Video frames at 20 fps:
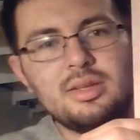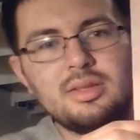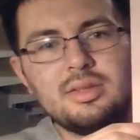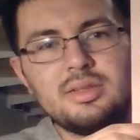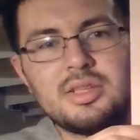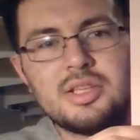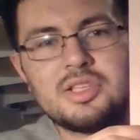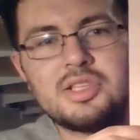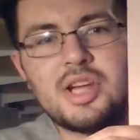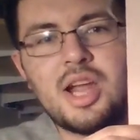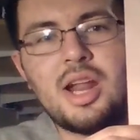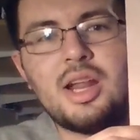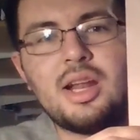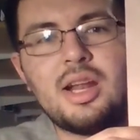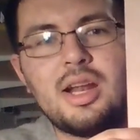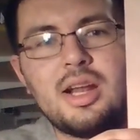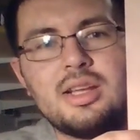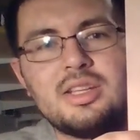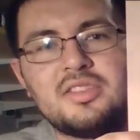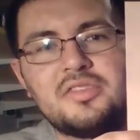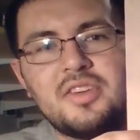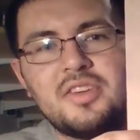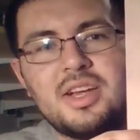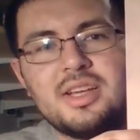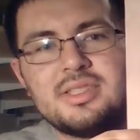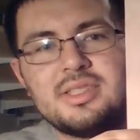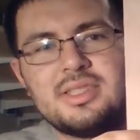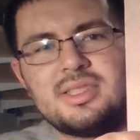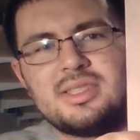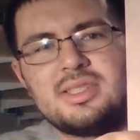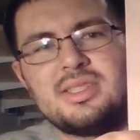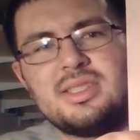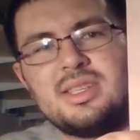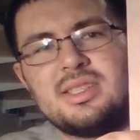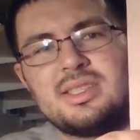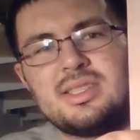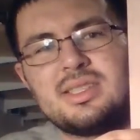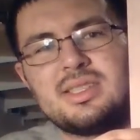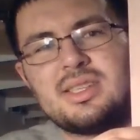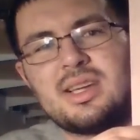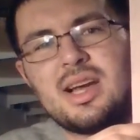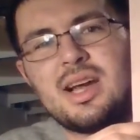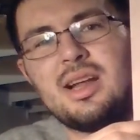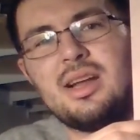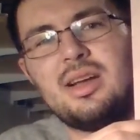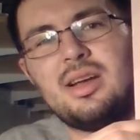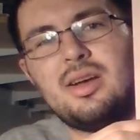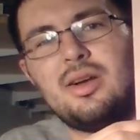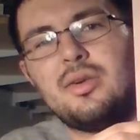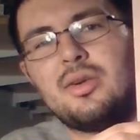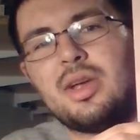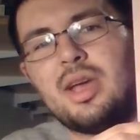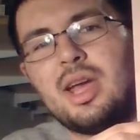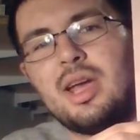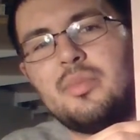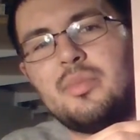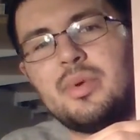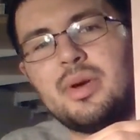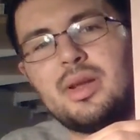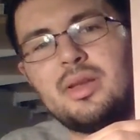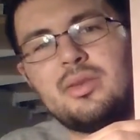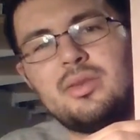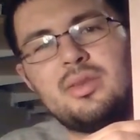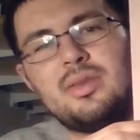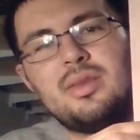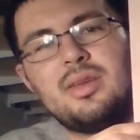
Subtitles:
The shading on his face is kind of okay, but